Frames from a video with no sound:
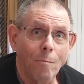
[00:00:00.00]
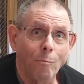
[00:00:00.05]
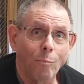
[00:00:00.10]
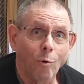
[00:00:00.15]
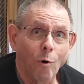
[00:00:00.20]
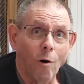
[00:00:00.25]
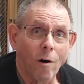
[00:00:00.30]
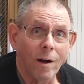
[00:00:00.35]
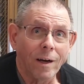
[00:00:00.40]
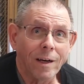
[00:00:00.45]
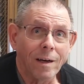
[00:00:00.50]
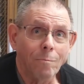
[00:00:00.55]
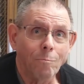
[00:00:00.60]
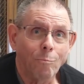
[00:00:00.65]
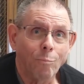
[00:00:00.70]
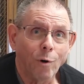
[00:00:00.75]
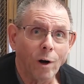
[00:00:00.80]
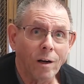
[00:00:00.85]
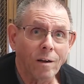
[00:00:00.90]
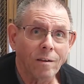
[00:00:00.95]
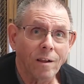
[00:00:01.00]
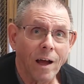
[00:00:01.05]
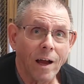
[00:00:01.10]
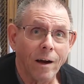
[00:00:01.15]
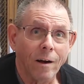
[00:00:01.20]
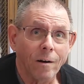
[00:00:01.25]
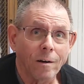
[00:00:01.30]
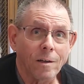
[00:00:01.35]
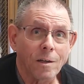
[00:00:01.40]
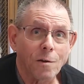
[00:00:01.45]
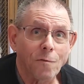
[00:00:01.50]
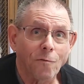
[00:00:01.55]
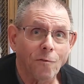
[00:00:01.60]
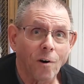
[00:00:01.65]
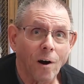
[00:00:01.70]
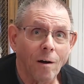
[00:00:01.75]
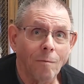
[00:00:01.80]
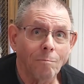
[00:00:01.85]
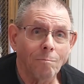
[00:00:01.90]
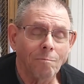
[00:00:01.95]
They brought in bricklayers
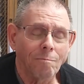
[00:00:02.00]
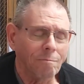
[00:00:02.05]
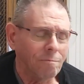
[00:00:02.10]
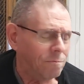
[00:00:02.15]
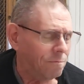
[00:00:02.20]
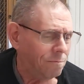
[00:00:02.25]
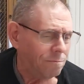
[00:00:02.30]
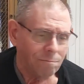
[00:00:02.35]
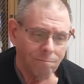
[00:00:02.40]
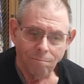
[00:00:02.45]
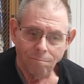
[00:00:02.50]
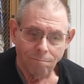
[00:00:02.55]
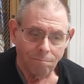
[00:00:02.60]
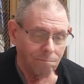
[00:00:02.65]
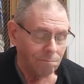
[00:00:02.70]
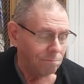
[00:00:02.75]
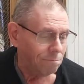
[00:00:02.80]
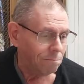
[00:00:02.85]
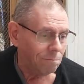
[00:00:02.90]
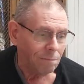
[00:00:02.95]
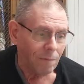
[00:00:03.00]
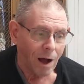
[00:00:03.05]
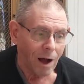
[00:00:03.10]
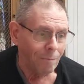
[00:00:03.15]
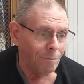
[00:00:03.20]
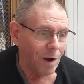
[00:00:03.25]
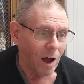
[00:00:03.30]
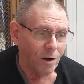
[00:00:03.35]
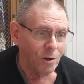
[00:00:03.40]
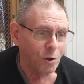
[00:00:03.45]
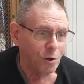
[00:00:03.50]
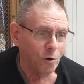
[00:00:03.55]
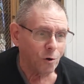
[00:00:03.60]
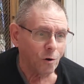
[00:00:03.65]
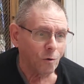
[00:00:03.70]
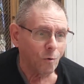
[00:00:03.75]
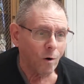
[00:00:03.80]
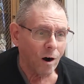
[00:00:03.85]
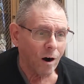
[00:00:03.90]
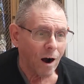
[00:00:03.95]
from, I'm not
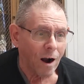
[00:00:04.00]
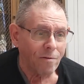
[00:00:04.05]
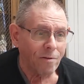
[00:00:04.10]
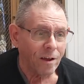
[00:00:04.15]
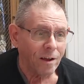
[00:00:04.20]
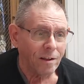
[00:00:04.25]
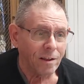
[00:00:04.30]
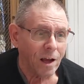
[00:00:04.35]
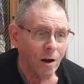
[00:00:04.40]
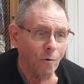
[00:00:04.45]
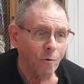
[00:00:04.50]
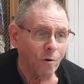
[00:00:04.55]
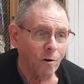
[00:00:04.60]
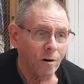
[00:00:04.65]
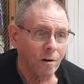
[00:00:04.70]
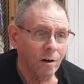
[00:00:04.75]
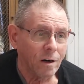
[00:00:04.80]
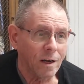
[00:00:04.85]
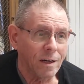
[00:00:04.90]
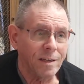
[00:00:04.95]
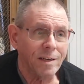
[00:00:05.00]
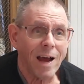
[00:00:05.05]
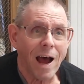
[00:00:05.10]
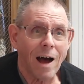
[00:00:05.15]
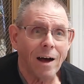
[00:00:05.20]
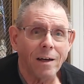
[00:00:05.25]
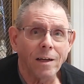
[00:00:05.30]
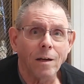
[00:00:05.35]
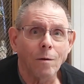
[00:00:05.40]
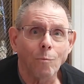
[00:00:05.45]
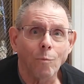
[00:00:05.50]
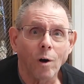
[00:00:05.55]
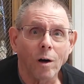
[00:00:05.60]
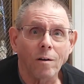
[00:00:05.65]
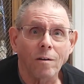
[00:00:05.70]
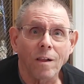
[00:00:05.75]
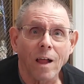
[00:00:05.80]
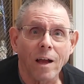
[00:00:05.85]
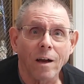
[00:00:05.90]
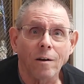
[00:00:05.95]
sure where. I think they were Italian
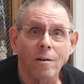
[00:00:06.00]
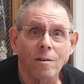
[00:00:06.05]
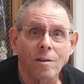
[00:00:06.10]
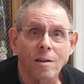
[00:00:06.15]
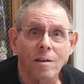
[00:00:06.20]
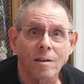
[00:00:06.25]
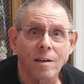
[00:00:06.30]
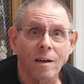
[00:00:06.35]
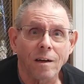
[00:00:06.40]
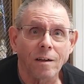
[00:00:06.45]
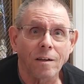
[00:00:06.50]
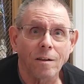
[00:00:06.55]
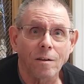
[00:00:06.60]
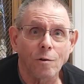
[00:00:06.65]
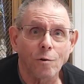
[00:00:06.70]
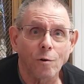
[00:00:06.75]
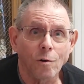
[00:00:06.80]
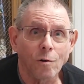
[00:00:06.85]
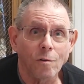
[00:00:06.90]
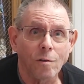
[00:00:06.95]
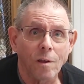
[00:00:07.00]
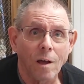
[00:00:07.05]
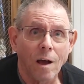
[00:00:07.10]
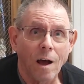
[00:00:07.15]
bricklayers, to tell you the truth.